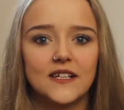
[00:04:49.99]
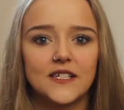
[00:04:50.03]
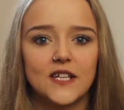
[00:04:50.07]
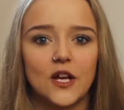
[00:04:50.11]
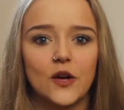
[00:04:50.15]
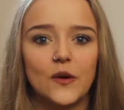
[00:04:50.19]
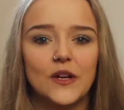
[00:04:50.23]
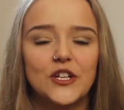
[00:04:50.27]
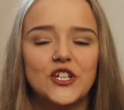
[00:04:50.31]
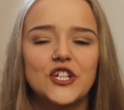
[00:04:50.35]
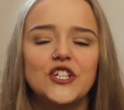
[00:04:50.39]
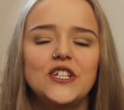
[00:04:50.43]
So
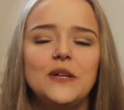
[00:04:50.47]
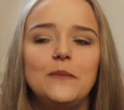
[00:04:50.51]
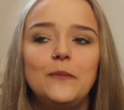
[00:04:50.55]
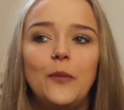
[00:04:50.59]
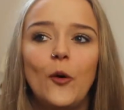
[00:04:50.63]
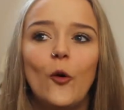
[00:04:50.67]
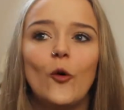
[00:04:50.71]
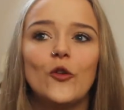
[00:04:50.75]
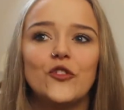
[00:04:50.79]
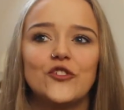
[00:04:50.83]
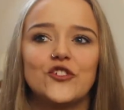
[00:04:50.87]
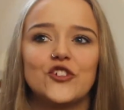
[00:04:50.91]
it's just
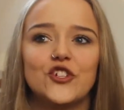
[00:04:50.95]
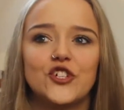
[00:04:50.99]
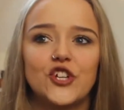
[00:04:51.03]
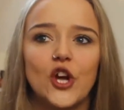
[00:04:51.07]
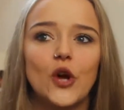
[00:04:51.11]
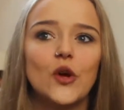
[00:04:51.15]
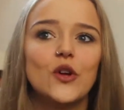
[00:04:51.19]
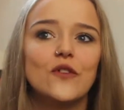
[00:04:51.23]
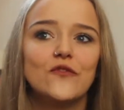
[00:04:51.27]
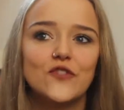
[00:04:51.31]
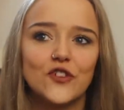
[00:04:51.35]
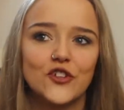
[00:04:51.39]
important to show
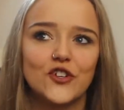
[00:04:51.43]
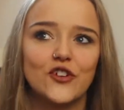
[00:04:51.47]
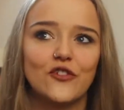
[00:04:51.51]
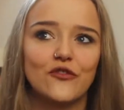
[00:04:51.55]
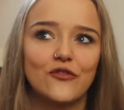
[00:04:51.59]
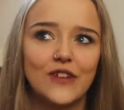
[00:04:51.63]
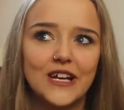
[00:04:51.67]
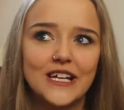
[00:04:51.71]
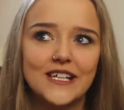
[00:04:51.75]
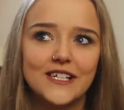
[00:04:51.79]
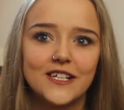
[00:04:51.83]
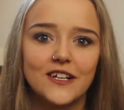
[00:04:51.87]
you've done your
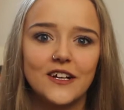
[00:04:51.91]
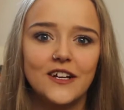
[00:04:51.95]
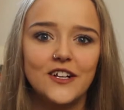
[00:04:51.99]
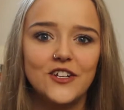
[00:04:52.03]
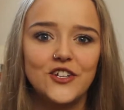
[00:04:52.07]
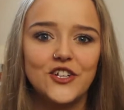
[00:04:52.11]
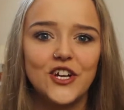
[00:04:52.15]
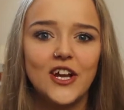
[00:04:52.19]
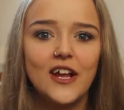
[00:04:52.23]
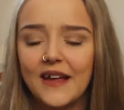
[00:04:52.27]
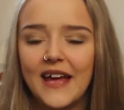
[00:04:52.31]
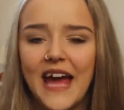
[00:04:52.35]

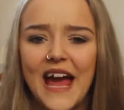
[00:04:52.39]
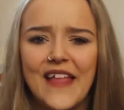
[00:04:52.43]
research,